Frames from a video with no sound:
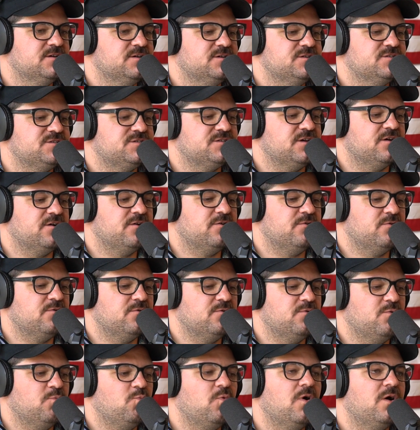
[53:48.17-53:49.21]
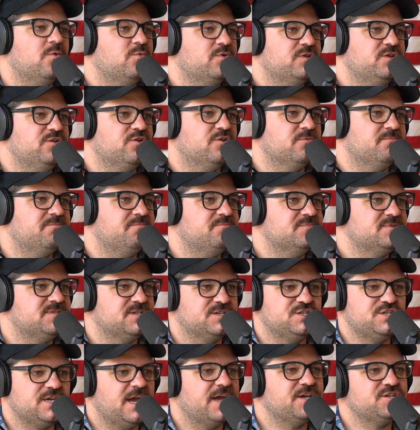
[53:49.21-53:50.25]
So what would your
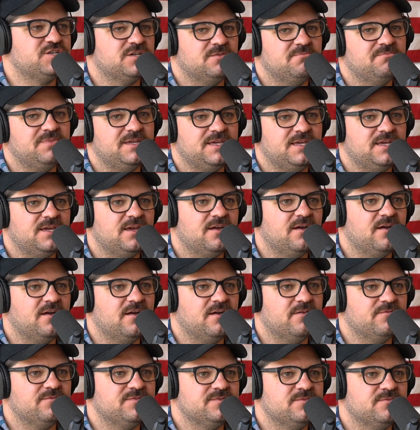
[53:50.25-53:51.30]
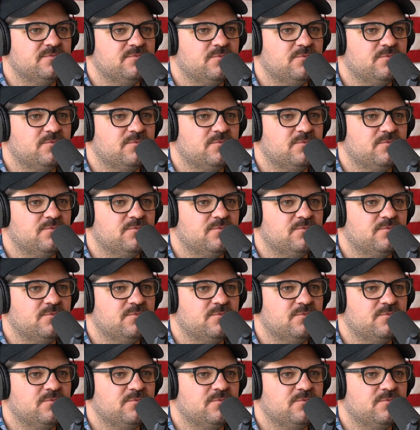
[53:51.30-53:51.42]
suggestion be of